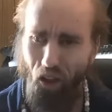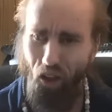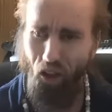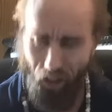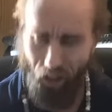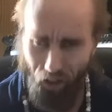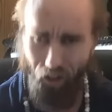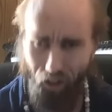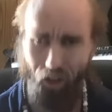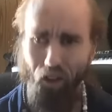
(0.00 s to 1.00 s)
that,
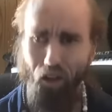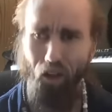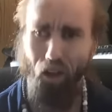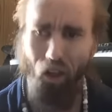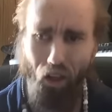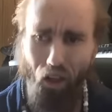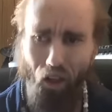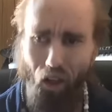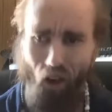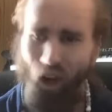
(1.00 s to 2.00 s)

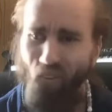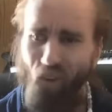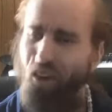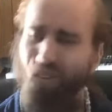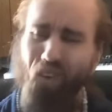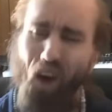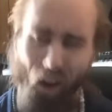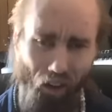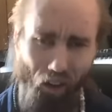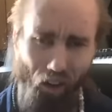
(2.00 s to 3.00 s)
like, what the
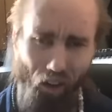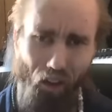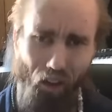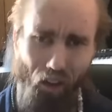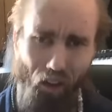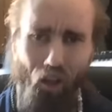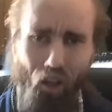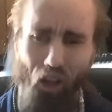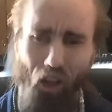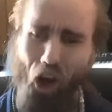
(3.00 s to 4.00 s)
fuck?
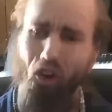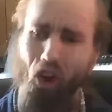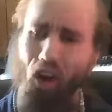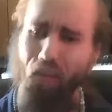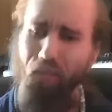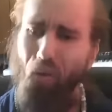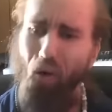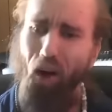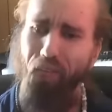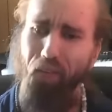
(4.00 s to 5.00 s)
Y'all talking
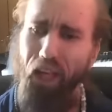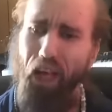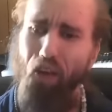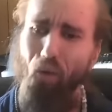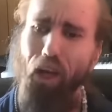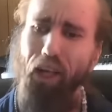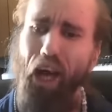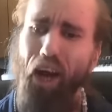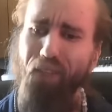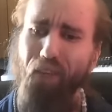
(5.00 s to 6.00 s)
about working, but yeah, you
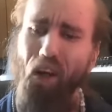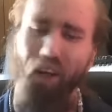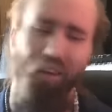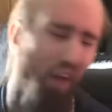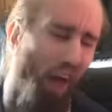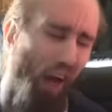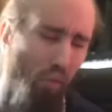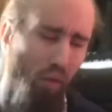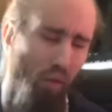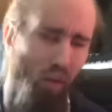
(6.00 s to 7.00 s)
ain't got a fucking
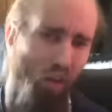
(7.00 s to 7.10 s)
job.